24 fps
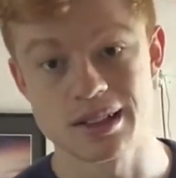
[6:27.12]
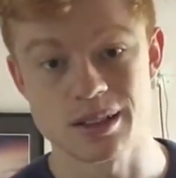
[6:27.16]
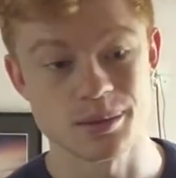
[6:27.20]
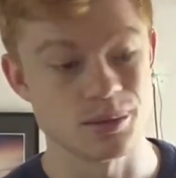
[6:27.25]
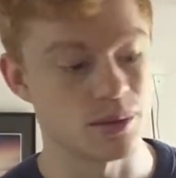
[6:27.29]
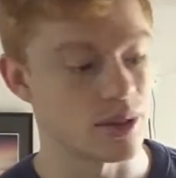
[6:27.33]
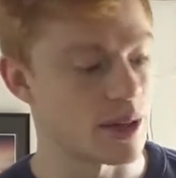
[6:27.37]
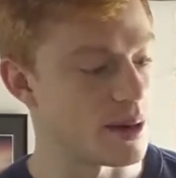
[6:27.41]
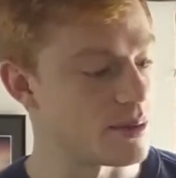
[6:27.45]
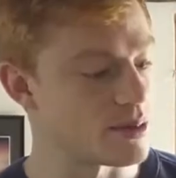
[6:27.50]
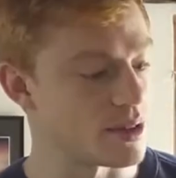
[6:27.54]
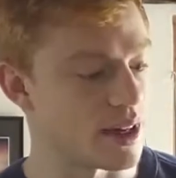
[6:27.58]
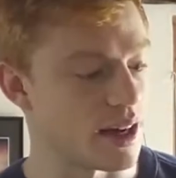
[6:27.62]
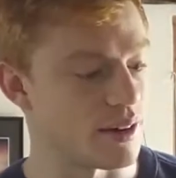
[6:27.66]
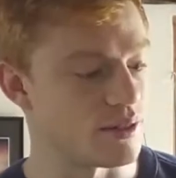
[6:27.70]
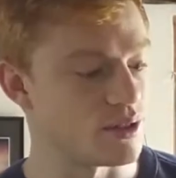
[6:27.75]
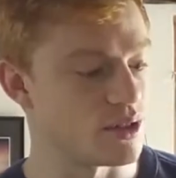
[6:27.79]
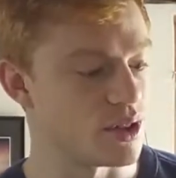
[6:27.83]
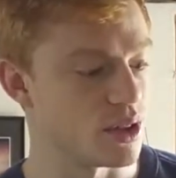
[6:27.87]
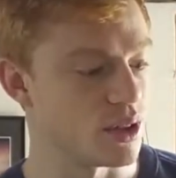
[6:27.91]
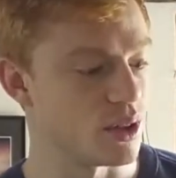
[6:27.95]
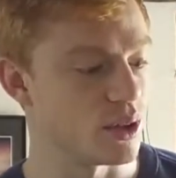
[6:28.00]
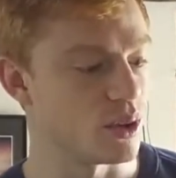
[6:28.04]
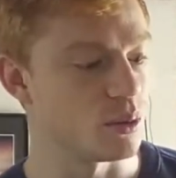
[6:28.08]
Sometimes I
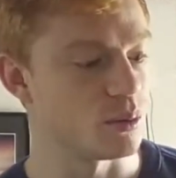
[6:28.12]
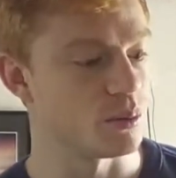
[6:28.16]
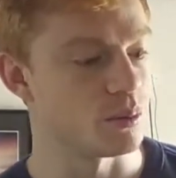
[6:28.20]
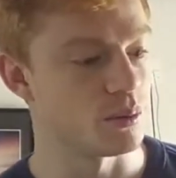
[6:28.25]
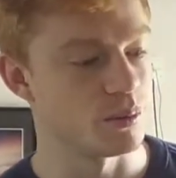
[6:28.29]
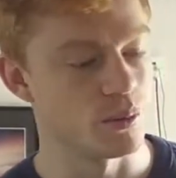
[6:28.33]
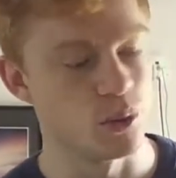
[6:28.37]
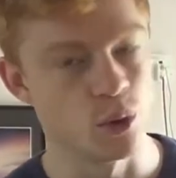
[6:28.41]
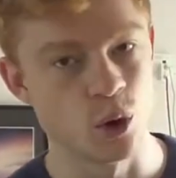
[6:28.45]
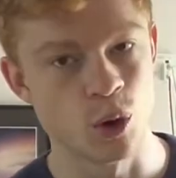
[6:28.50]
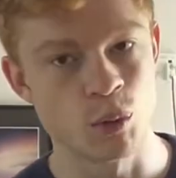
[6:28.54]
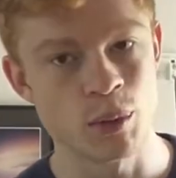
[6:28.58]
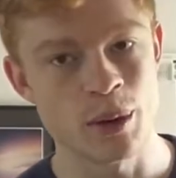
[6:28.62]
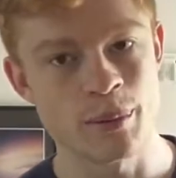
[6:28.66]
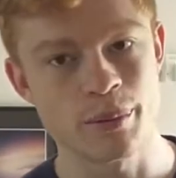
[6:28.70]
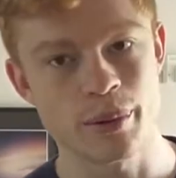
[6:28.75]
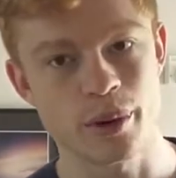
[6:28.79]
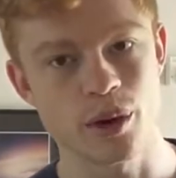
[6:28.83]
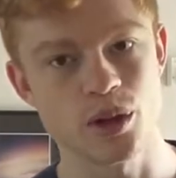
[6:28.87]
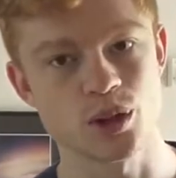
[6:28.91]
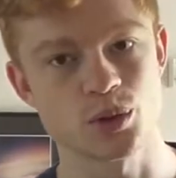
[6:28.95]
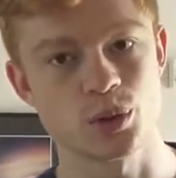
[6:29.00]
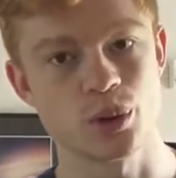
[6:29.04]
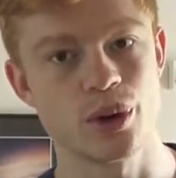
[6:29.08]
have two. Normally
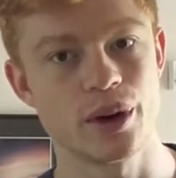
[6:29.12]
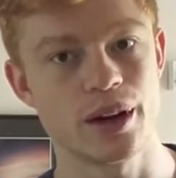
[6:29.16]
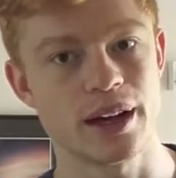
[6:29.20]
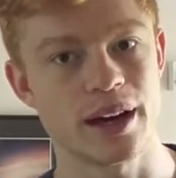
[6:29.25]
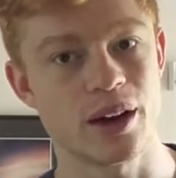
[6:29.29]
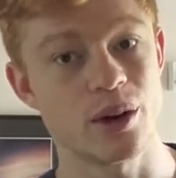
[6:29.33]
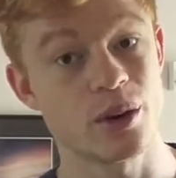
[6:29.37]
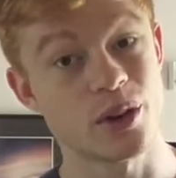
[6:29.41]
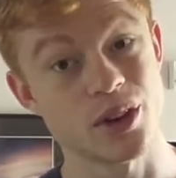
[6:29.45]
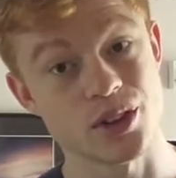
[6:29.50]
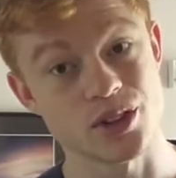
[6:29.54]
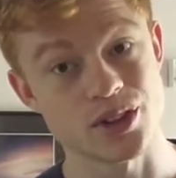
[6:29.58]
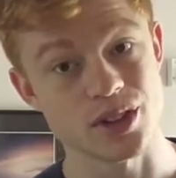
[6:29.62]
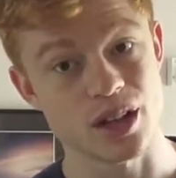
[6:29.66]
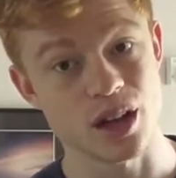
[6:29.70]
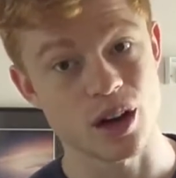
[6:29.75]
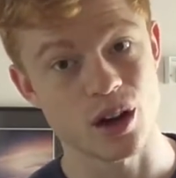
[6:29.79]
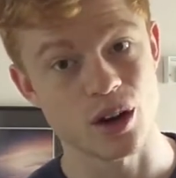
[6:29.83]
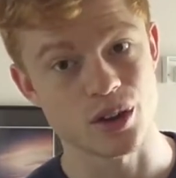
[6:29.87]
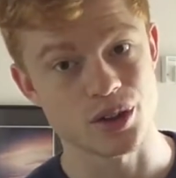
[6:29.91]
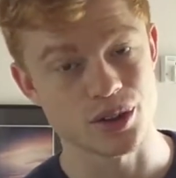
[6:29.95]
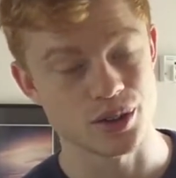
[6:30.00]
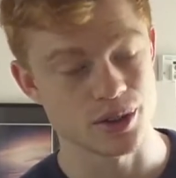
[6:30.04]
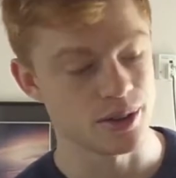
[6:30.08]
post workout because they
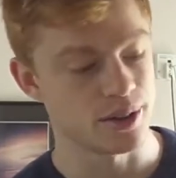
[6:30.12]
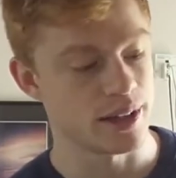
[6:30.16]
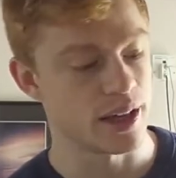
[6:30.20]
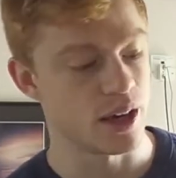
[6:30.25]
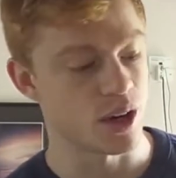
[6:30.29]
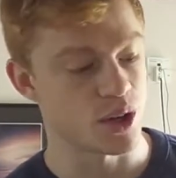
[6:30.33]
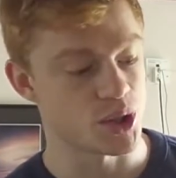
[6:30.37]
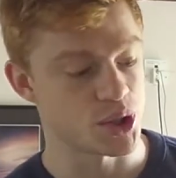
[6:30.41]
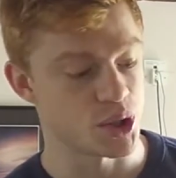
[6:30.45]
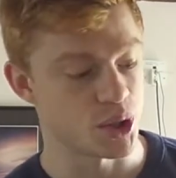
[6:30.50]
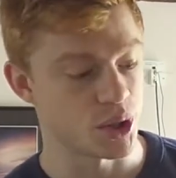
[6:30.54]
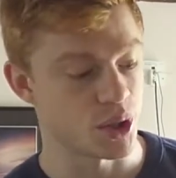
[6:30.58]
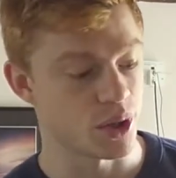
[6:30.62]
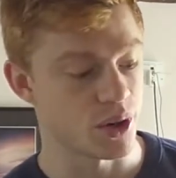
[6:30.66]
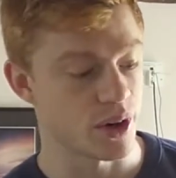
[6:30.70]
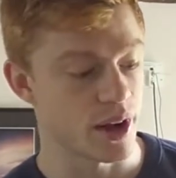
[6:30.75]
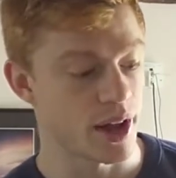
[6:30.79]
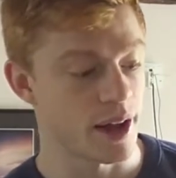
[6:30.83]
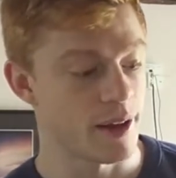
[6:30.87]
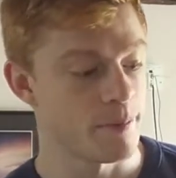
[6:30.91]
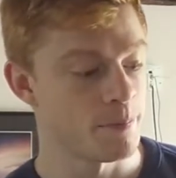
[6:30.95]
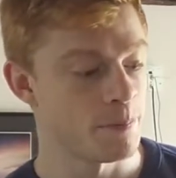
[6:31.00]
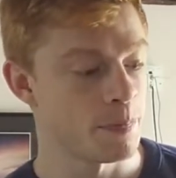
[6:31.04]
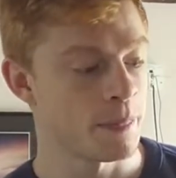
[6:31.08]
are they are
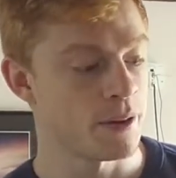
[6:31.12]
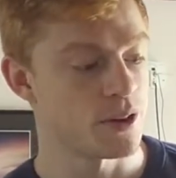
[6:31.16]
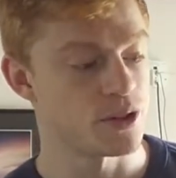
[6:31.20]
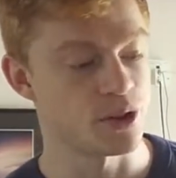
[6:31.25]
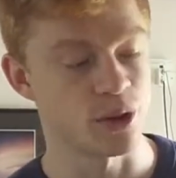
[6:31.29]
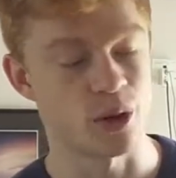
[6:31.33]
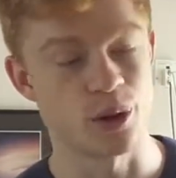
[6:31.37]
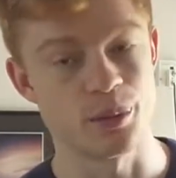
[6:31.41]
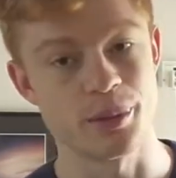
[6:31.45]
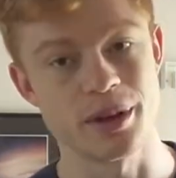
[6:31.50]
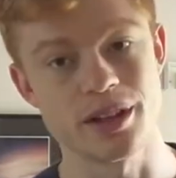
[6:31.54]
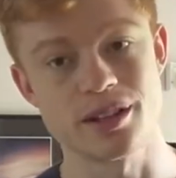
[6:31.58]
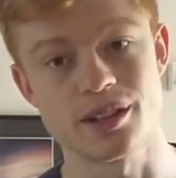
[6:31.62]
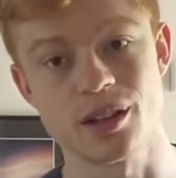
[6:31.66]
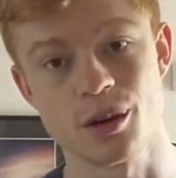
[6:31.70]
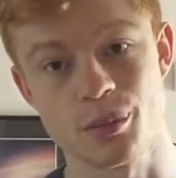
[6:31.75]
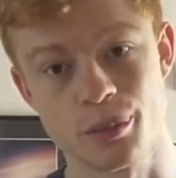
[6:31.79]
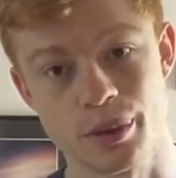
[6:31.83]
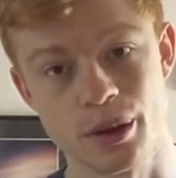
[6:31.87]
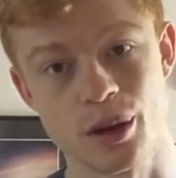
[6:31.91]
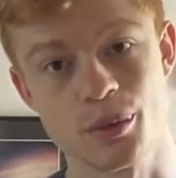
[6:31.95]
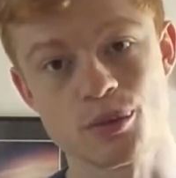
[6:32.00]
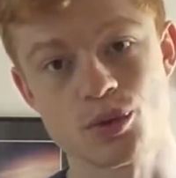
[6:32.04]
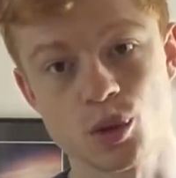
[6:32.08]
sugary, so it means
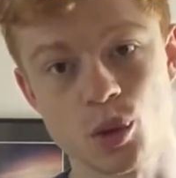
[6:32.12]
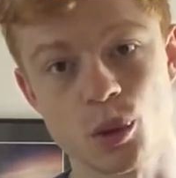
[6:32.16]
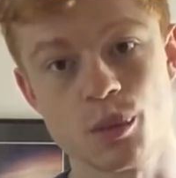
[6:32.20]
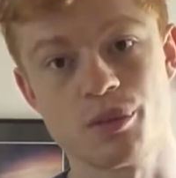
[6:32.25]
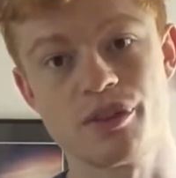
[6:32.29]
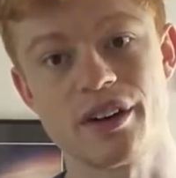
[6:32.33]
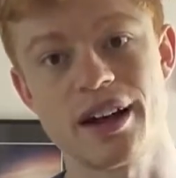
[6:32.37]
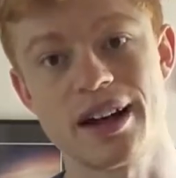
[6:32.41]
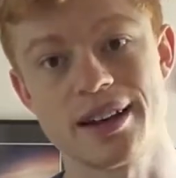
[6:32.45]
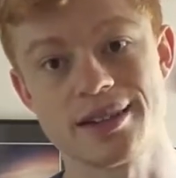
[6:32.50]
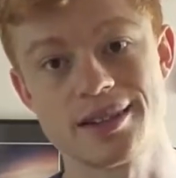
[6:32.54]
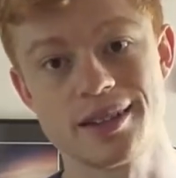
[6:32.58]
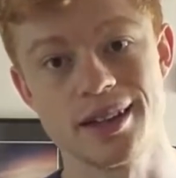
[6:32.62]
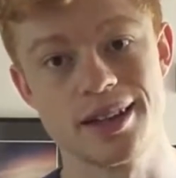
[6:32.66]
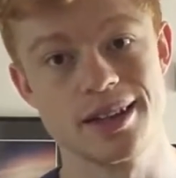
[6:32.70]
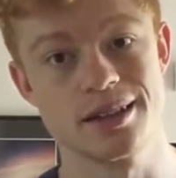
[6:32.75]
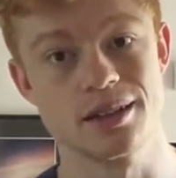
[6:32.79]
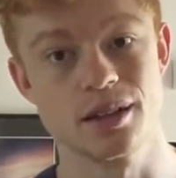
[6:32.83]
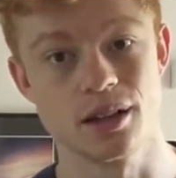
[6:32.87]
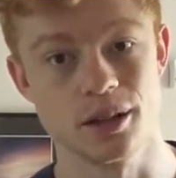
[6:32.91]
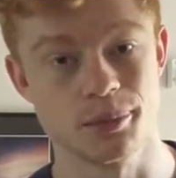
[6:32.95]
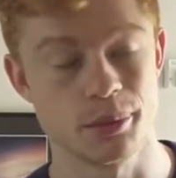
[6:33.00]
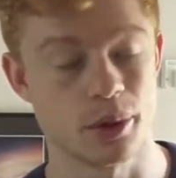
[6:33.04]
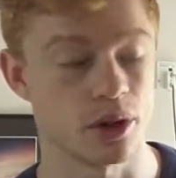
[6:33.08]
they'll be absorbed faster
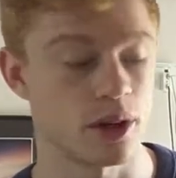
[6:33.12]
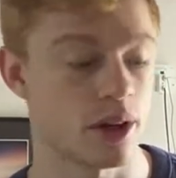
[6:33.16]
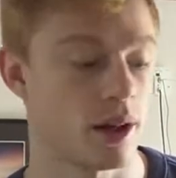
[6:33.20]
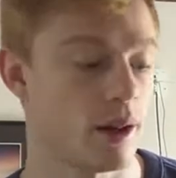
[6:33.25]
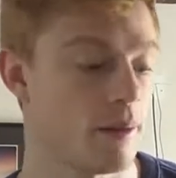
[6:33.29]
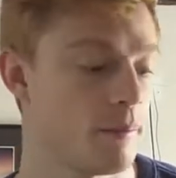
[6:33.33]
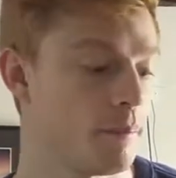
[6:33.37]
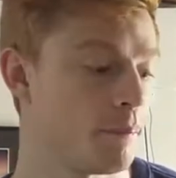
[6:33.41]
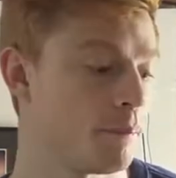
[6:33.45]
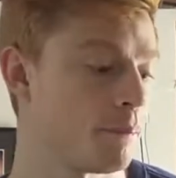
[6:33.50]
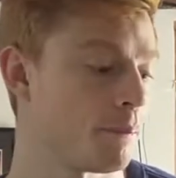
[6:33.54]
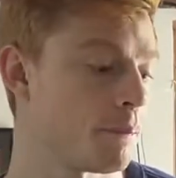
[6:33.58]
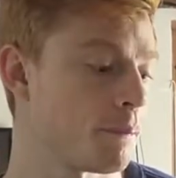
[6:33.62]
into the body.